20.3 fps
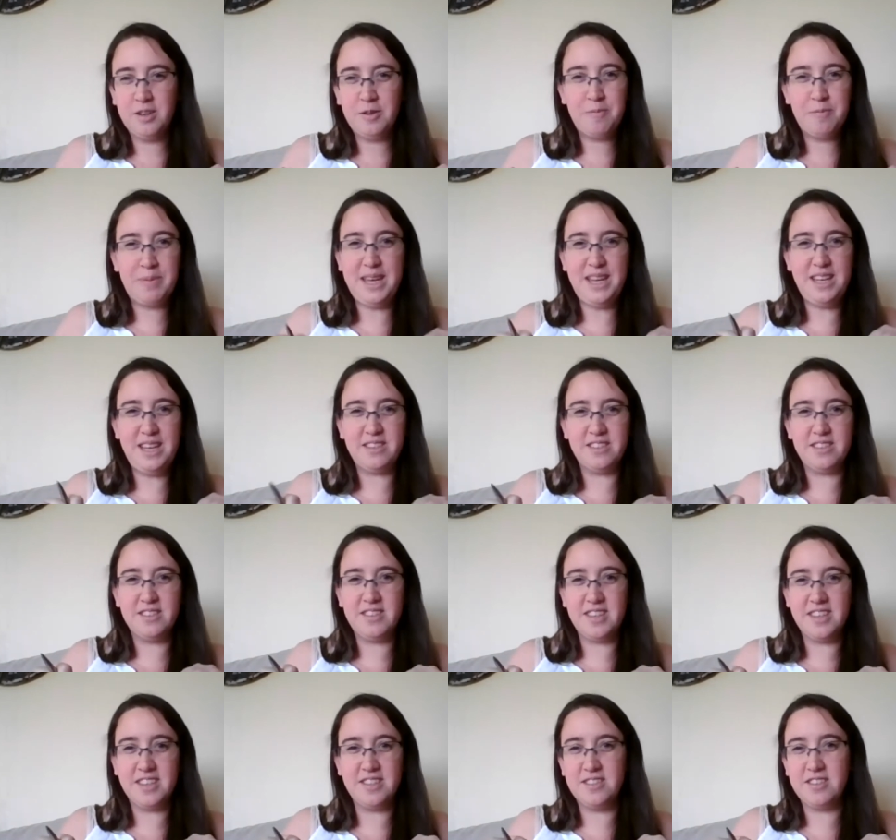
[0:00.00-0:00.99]
Peter
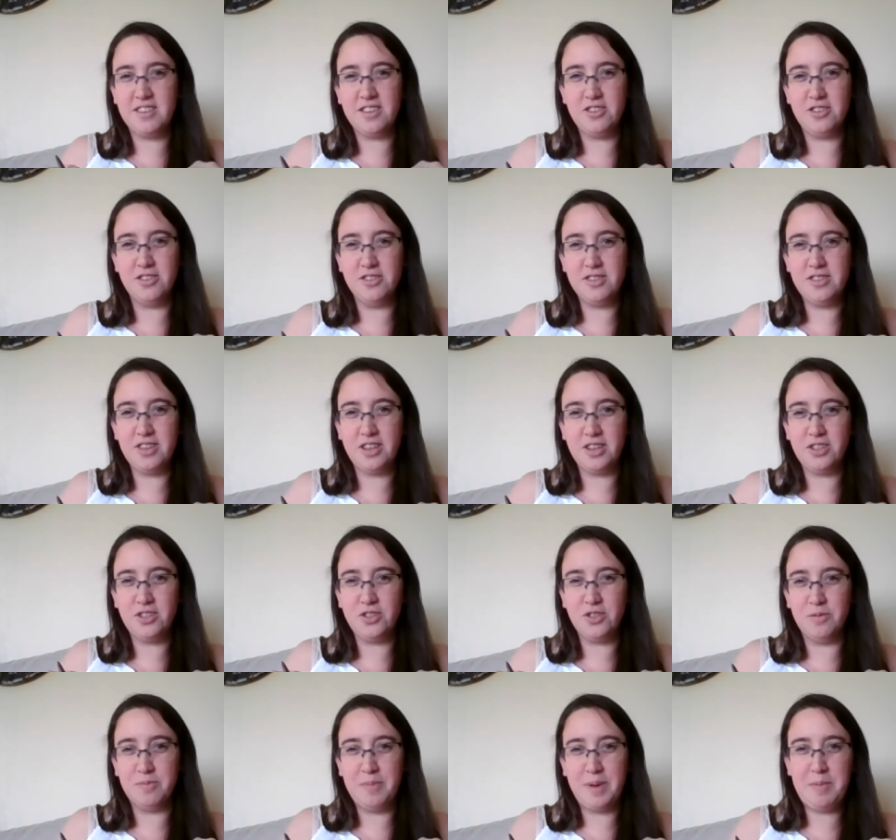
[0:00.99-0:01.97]
said such and such,
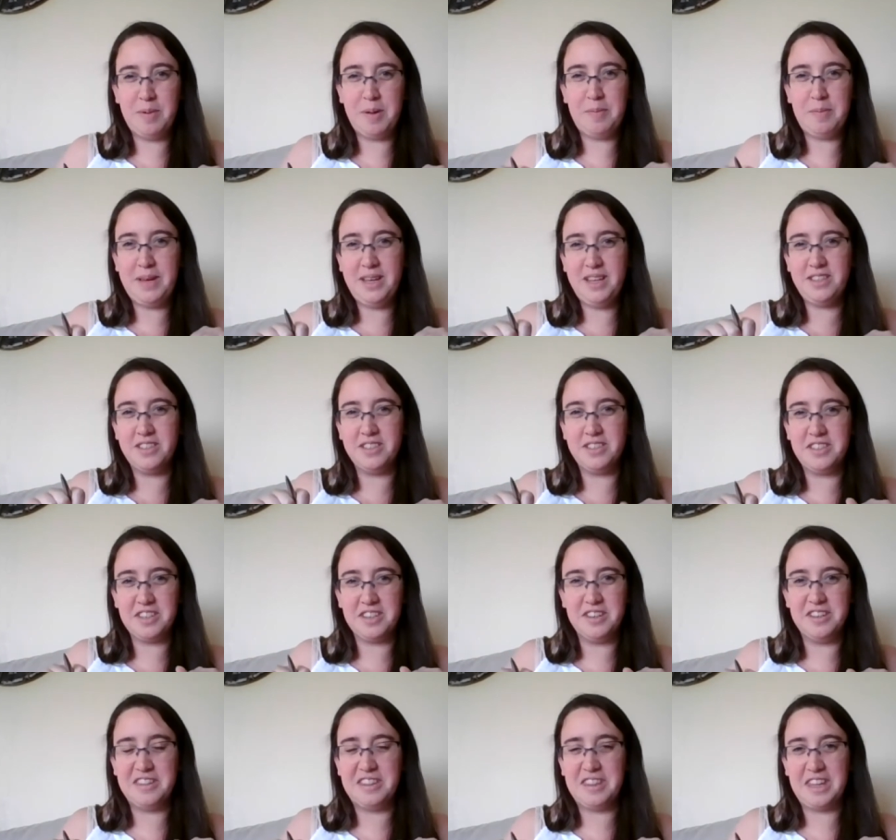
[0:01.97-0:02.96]
or maybe Peter
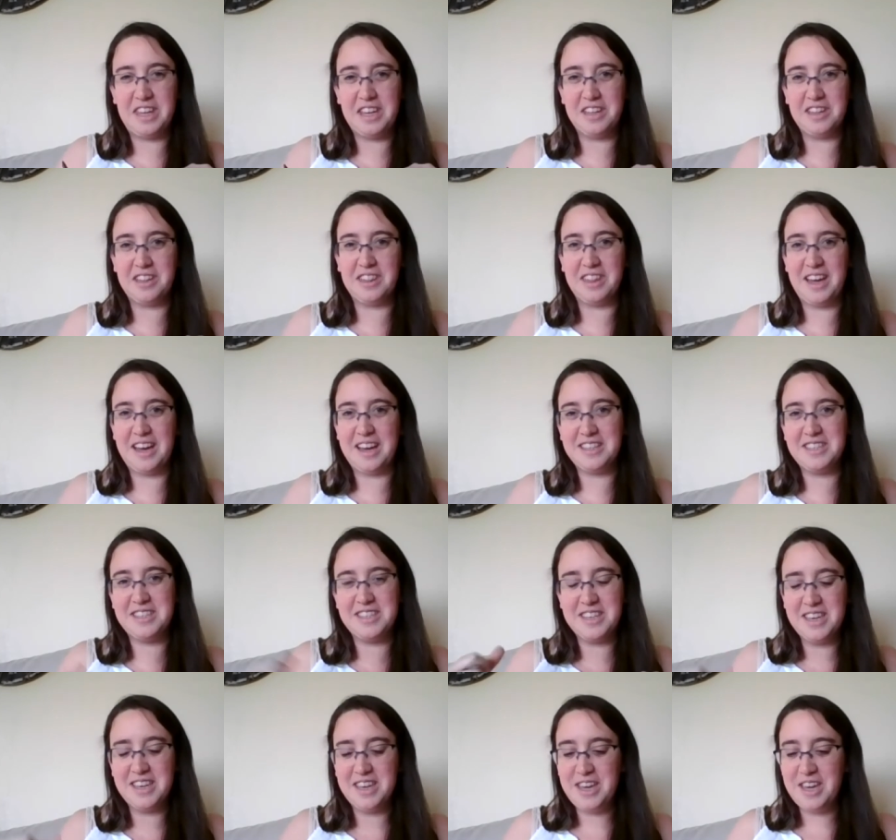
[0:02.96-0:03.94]
didn't think that
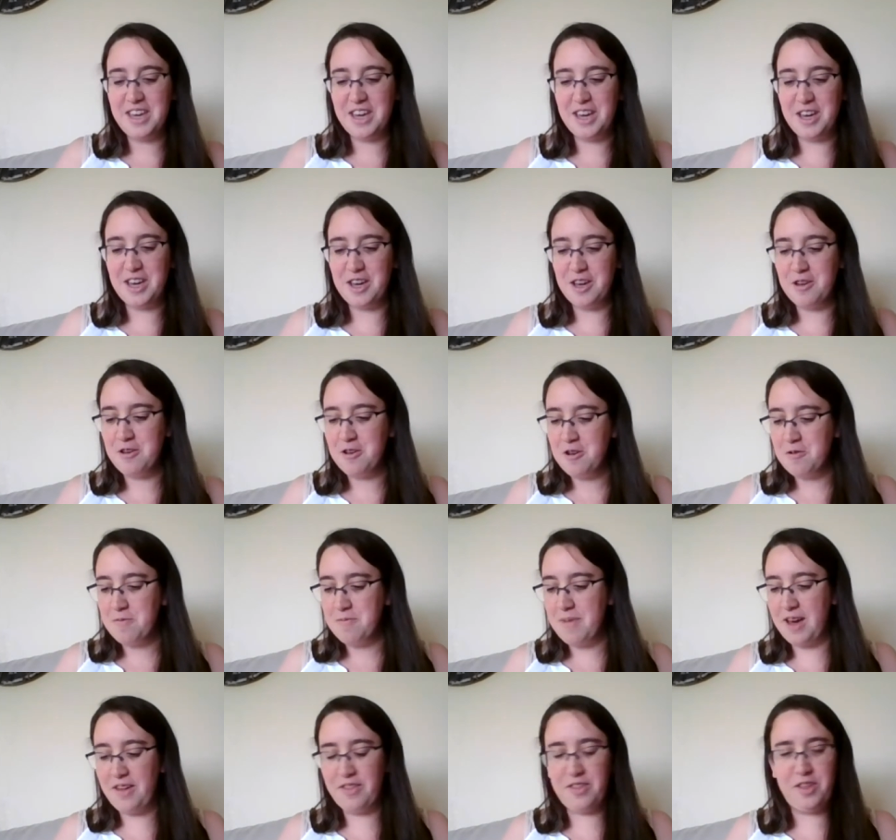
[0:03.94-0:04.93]
uh,
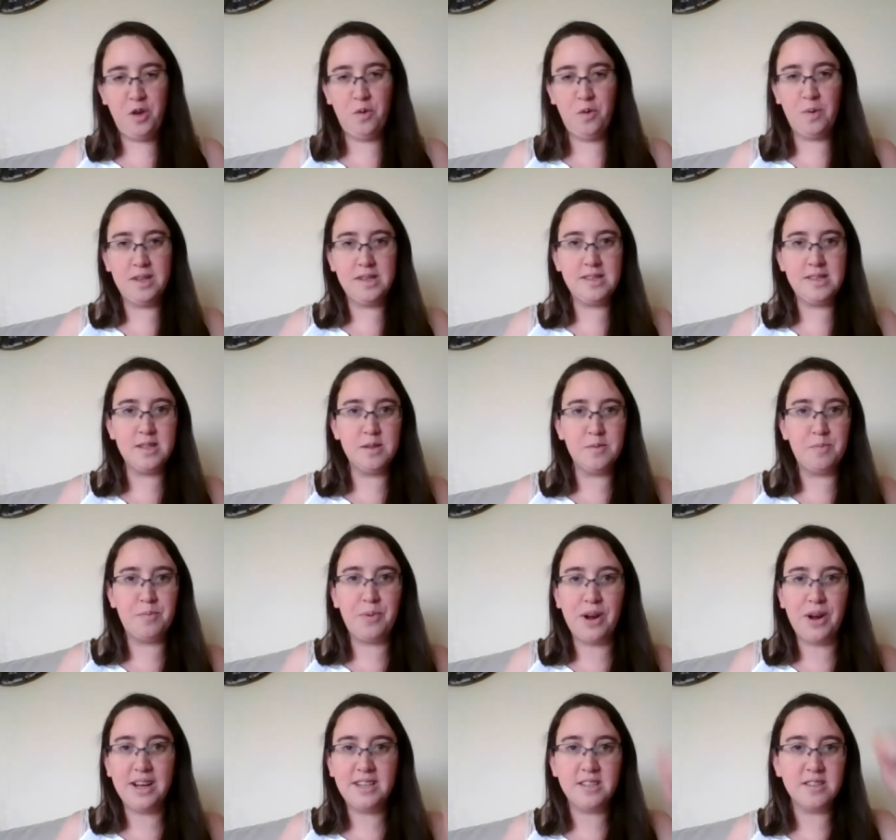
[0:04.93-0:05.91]
Matthew was the
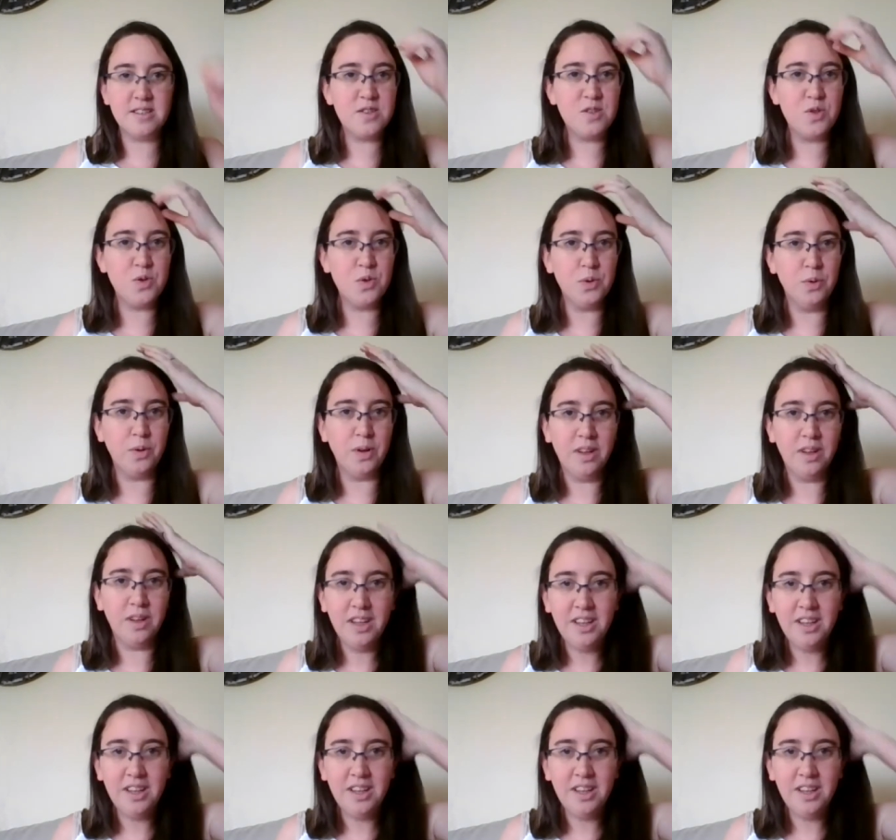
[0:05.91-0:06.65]
brightest tool,